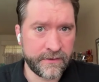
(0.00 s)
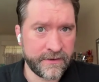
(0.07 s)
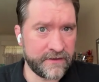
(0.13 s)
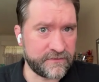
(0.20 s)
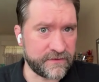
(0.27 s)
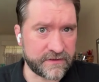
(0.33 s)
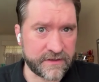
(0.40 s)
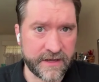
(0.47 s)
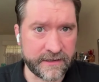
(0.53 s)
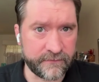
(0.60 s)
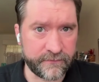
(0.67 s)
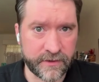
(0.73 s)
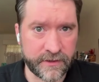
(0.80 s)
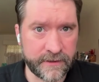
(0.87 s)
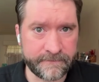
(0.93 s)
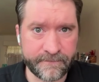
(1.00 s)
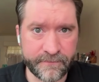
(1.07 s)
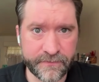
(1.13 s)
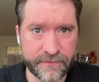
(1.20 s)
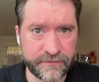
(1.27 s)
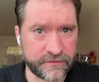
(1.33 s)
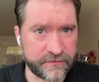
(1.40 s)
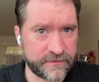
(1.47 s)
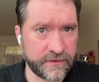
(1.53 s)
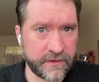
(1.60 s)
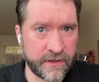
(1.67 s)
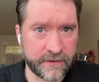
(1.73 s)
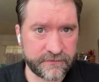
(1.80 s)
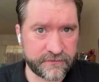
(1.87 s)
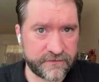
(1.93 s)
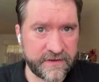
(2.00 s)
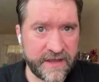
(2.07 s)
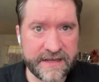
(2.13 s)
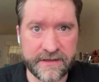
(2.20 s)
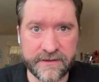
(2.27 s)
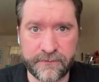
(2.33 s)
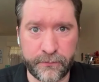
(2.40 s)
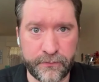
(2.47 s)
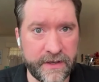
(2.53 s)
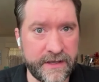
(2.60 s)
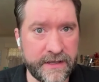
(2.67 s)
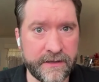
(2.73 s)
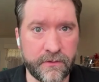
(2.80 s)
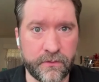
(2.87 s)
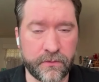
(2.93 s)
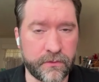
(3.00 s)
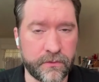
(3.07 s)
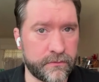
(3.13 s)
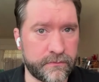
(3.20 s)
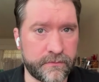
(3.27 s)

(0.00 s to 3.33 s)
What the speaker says: Is it kind of a stated thing, or